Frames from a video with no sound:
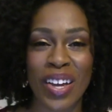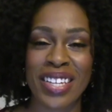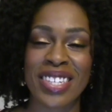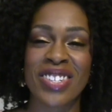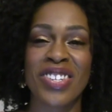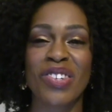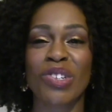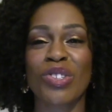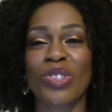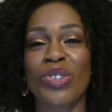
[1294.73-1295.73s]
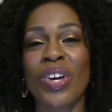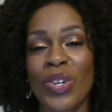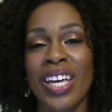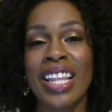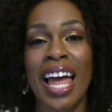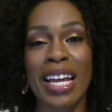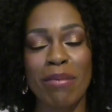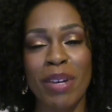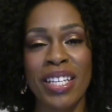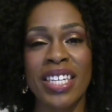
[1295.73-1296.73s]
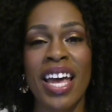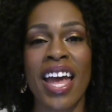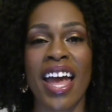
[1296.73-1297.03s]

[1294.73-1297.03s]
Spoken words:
It gets us closer to enlightenment